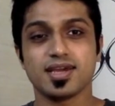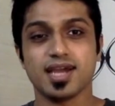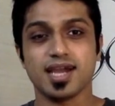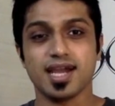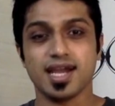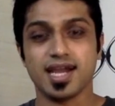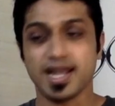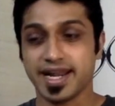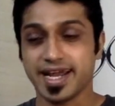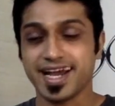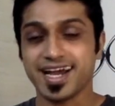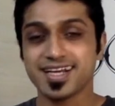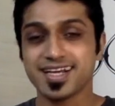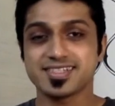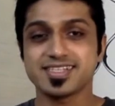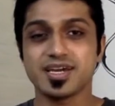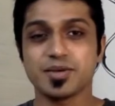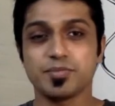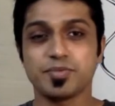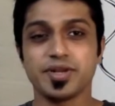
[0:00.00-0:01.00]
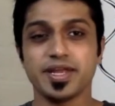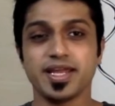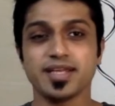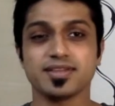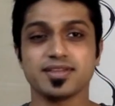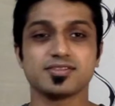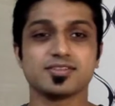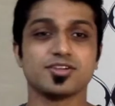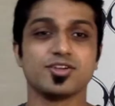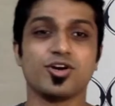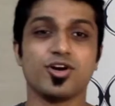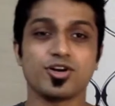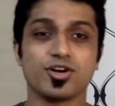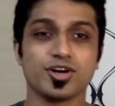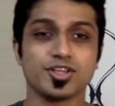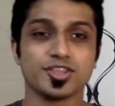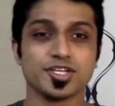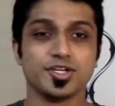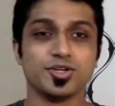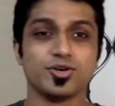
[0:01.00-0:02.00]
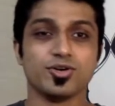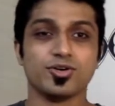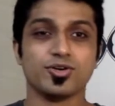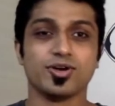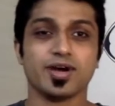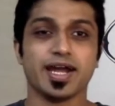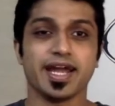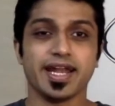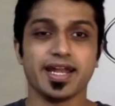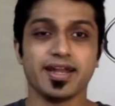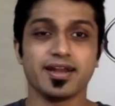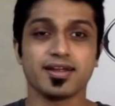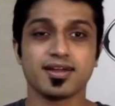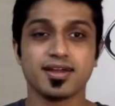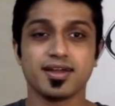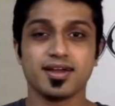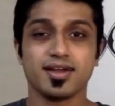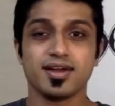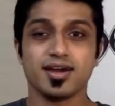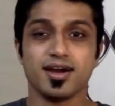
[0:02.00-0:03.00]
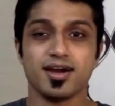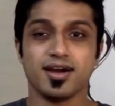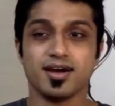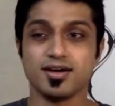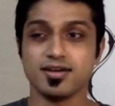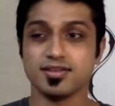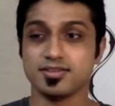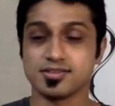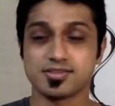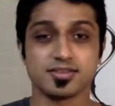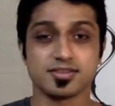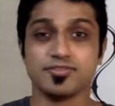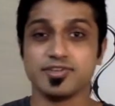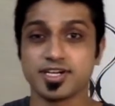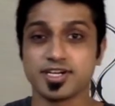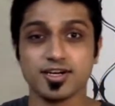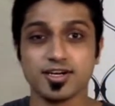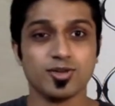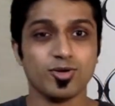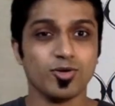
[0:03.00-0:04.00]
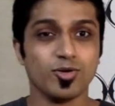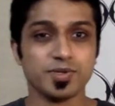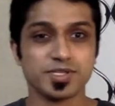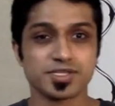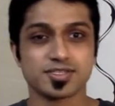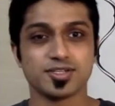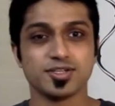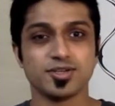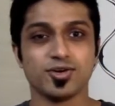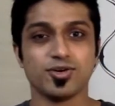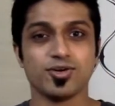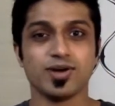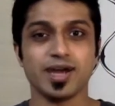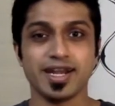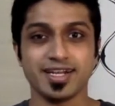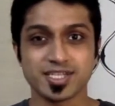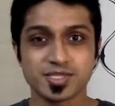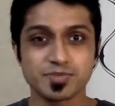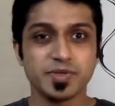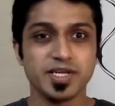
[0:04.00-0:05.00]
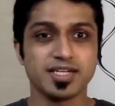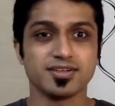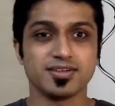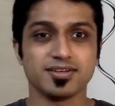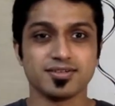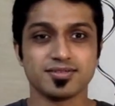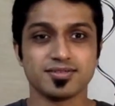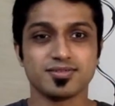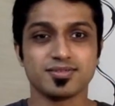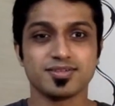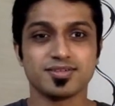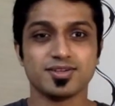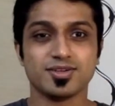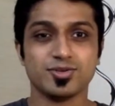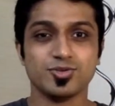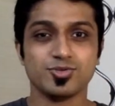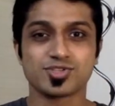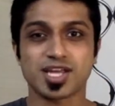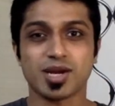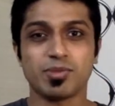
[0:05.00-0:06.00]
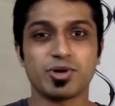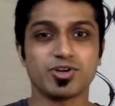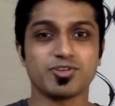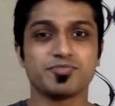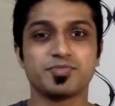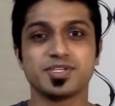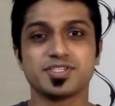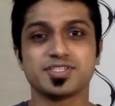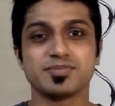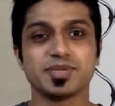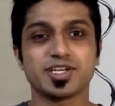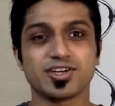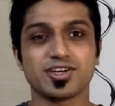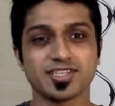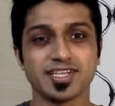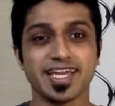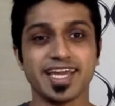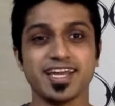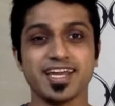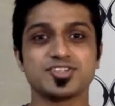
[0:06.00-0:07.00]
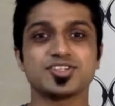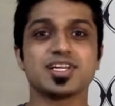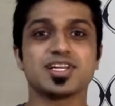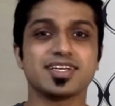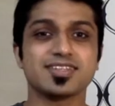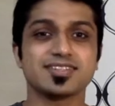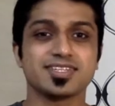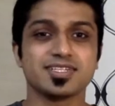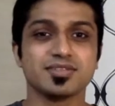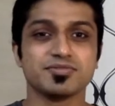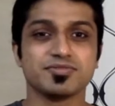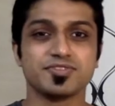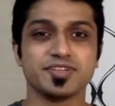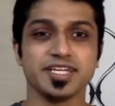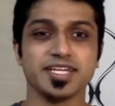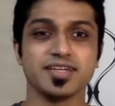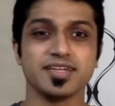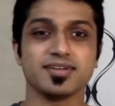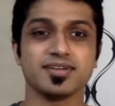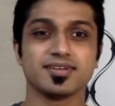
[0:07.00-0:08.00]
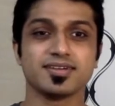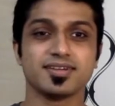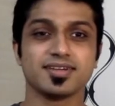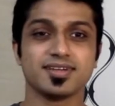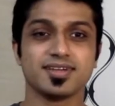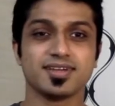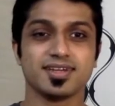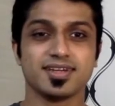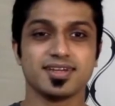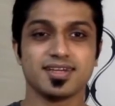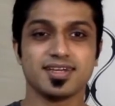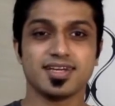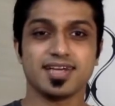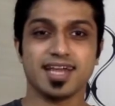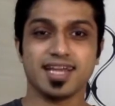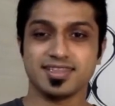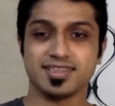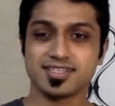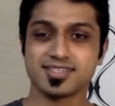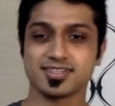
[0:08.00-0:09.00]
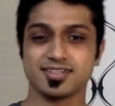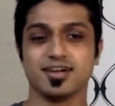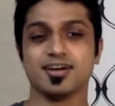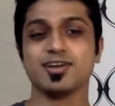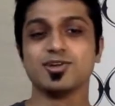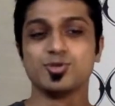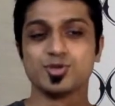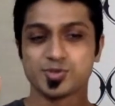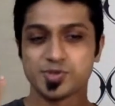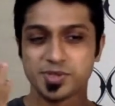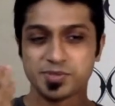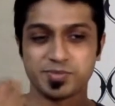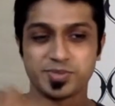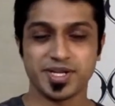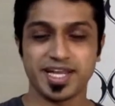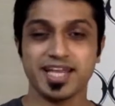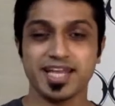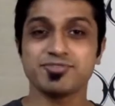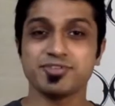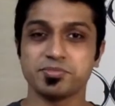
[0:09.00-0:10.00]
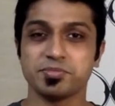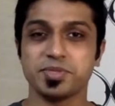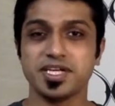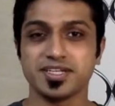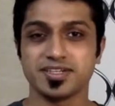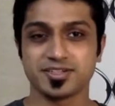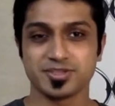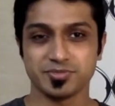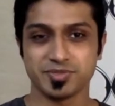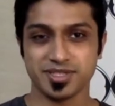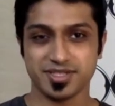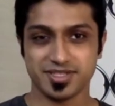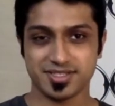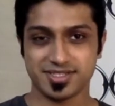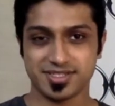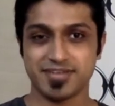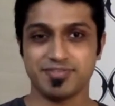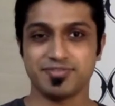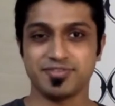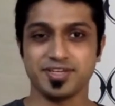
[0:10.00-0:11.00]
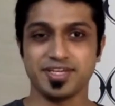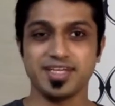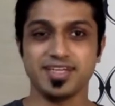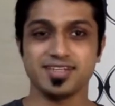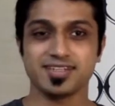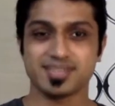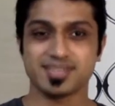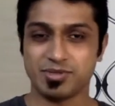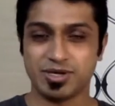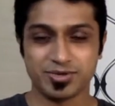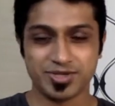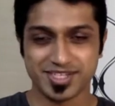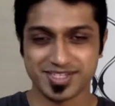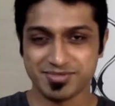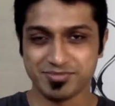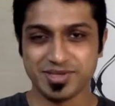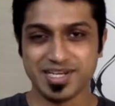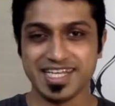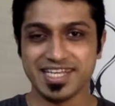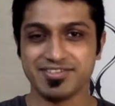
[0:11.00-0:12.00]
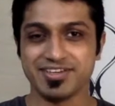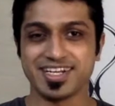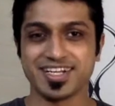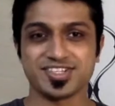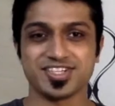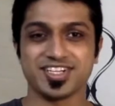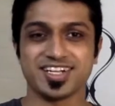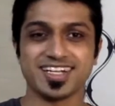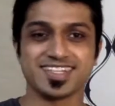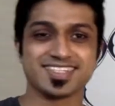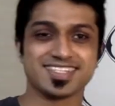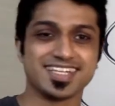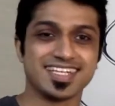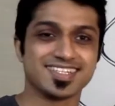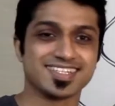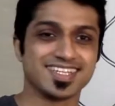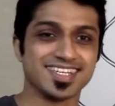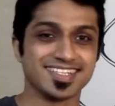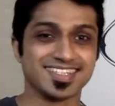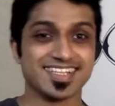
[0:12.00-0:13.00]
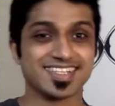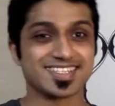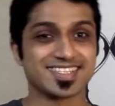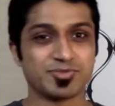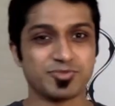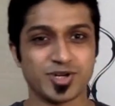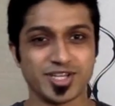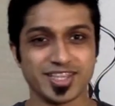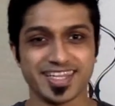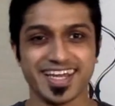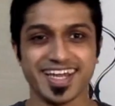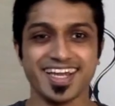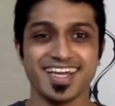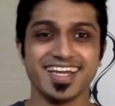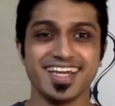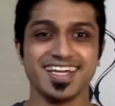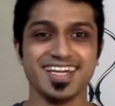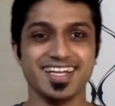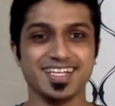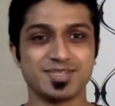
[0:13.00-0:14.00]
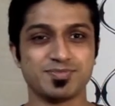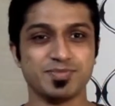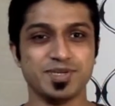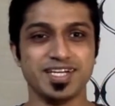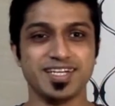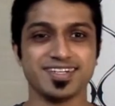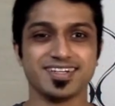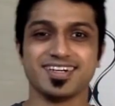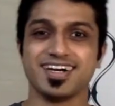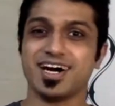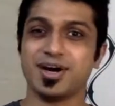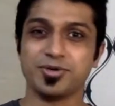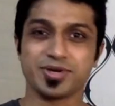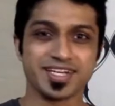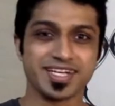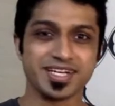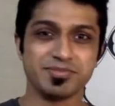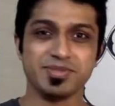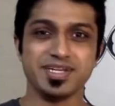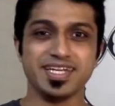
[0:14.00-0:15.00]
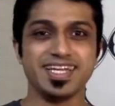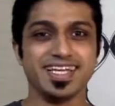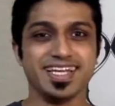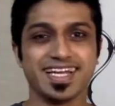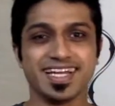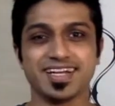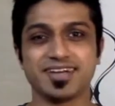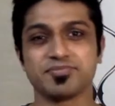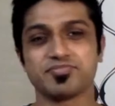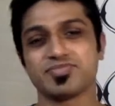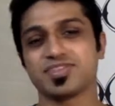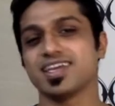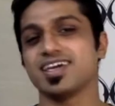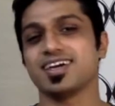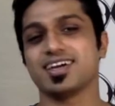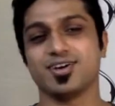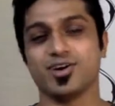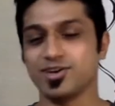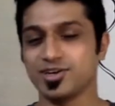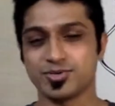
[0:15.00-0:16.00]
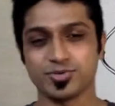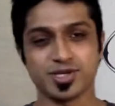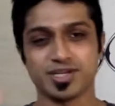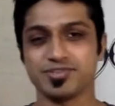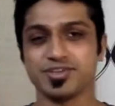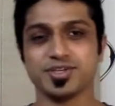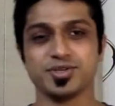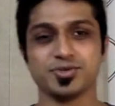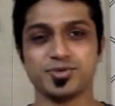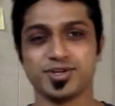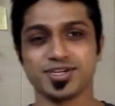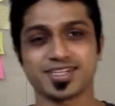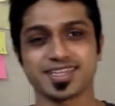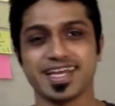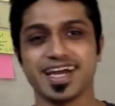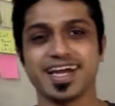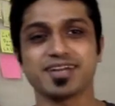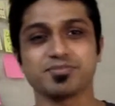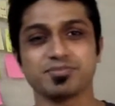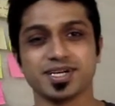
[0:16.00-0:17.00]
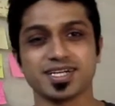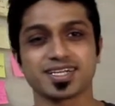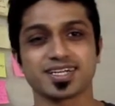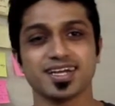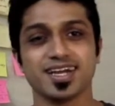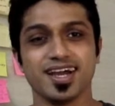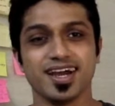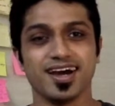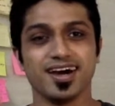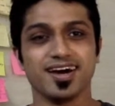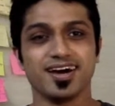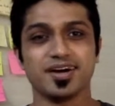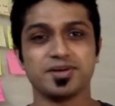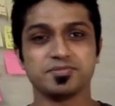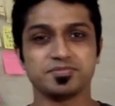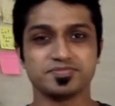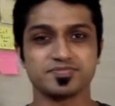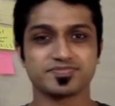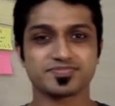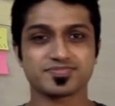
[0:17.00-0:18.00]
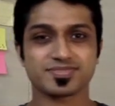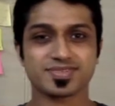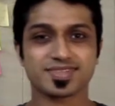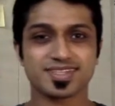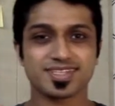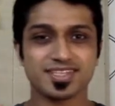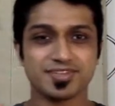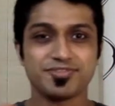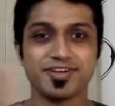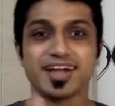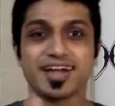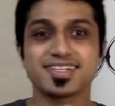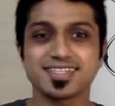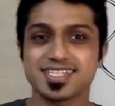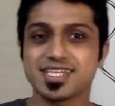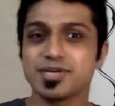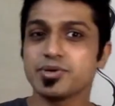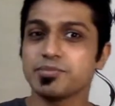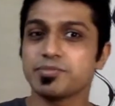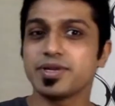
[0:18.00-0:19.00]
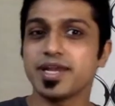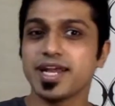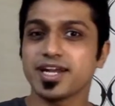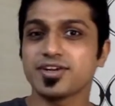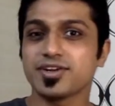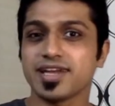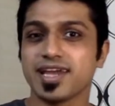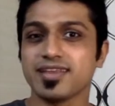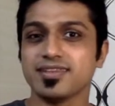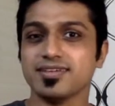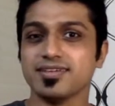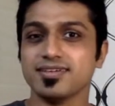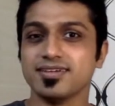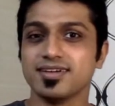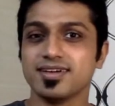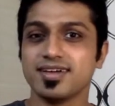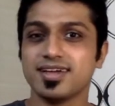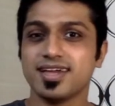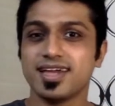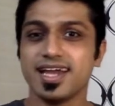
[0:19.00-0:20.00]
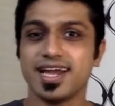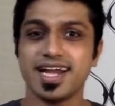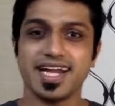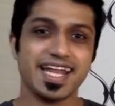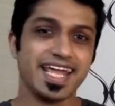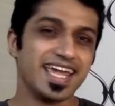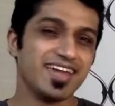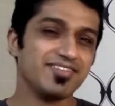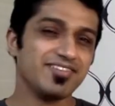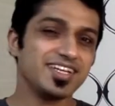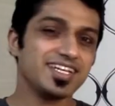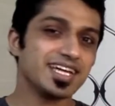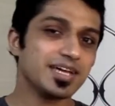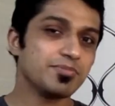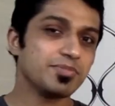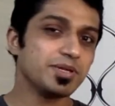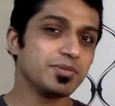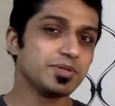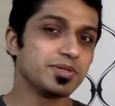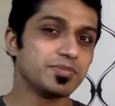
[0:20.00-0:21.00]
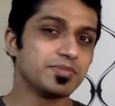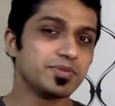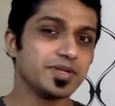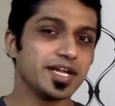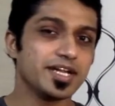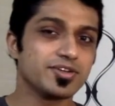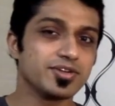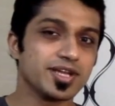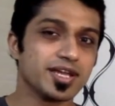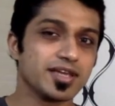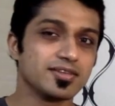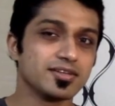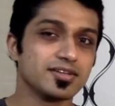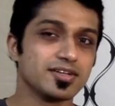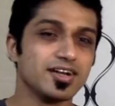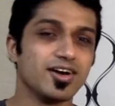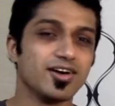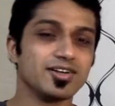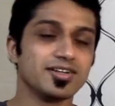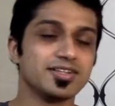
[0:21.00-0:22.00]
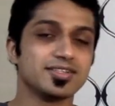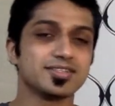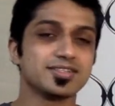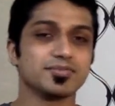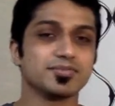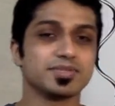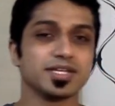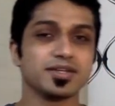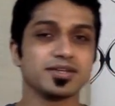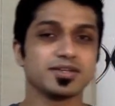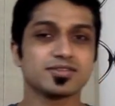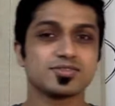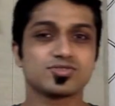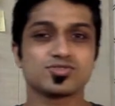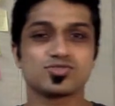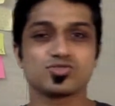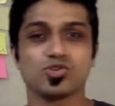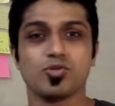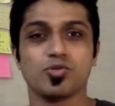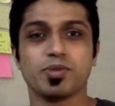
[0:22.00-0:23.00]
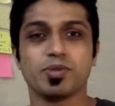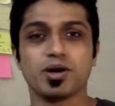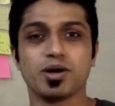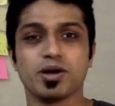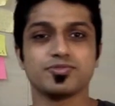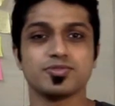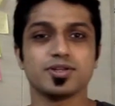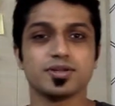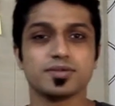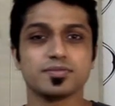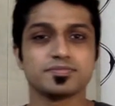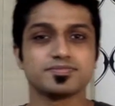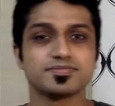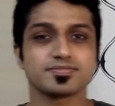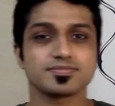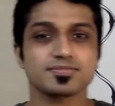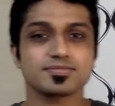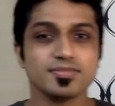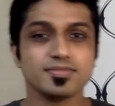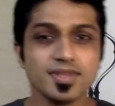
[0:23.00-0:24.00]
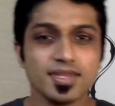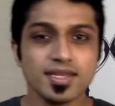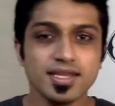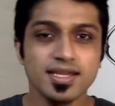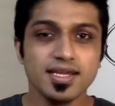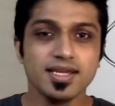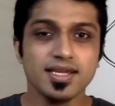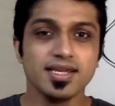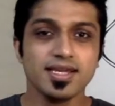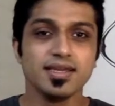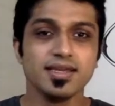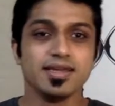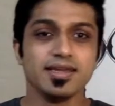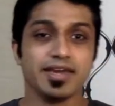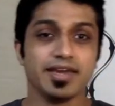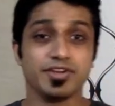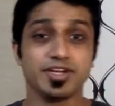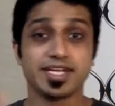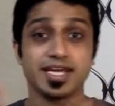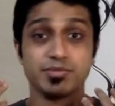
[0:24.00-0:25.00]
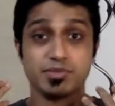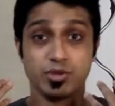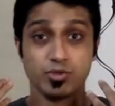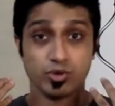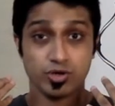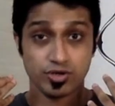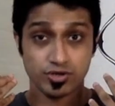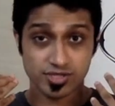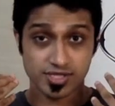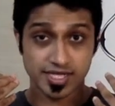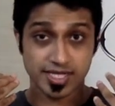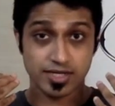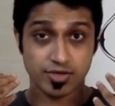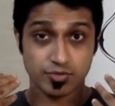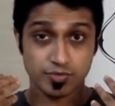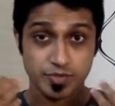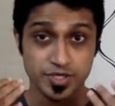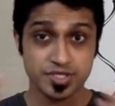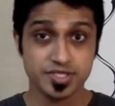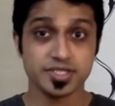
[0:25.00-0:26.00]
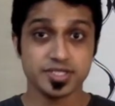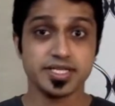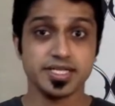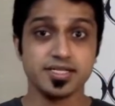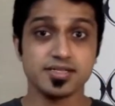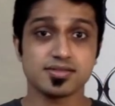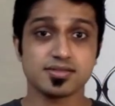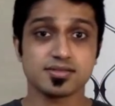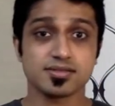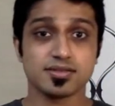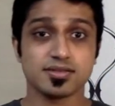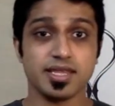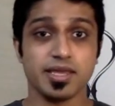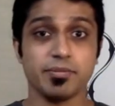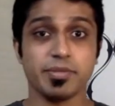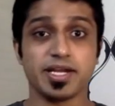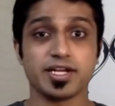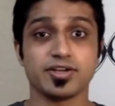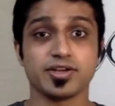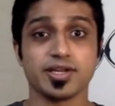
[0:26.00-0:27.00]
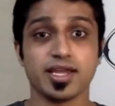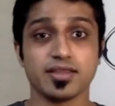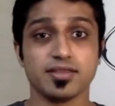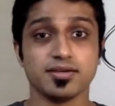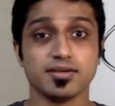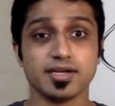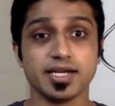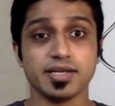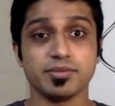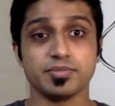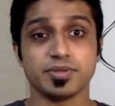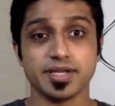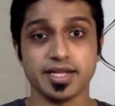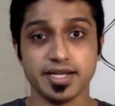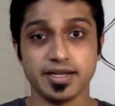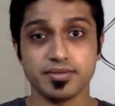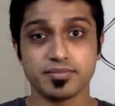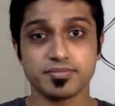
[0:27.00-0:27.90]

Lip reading: And as they are praying, there's a knock on the door and the servant girl opens the door. And it's Peter who's come out of prison because an angel has set him free. And this girl who's been praying for Peter to be set free somehow doesn't believe it. And she runs in and says, there's someone there. It's Peter. How can it be? And call it whatever you want that. But the fact is they were praying together. And every time people pray together, God did something so powerful. Every time they wanted to send out missionaries, they met together and prayed.